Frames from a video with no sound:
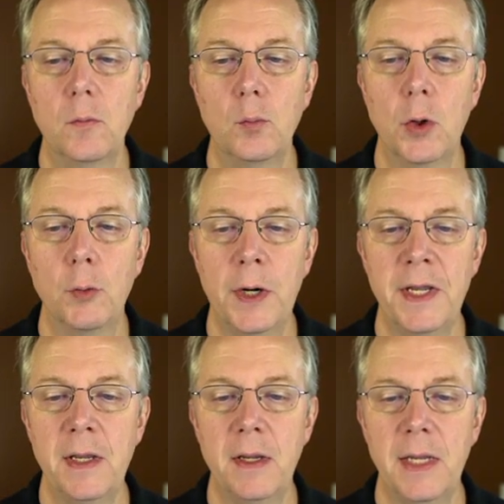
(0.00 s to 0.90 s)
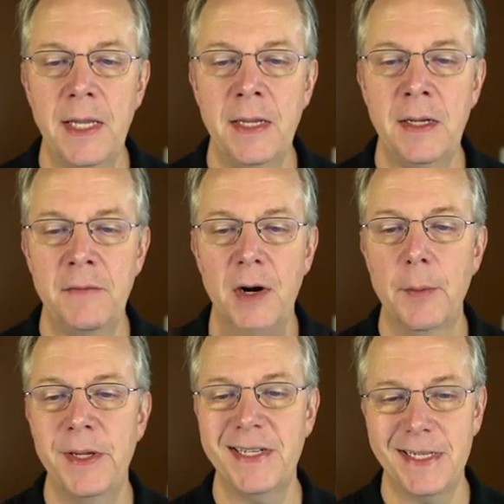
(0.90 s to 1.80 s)
We're running in
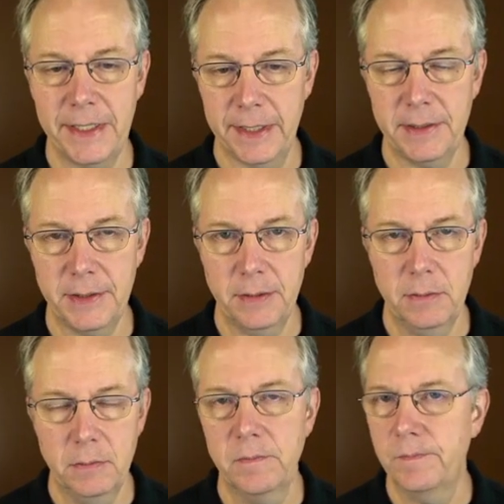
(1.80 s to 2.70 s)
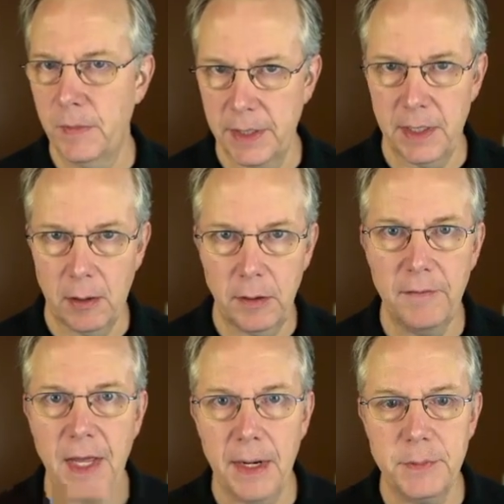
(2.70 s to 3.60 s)
environment git. Again, I'll leave
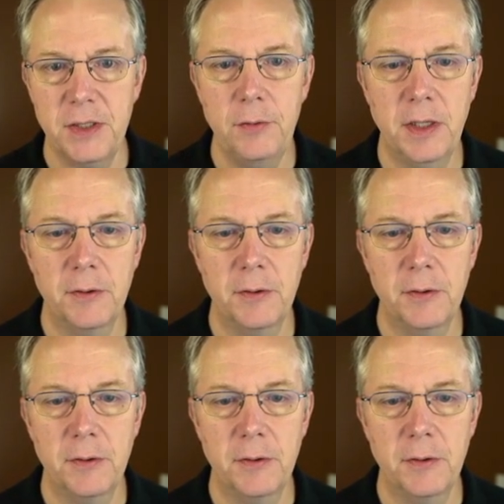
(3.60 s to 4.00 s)
that up to you to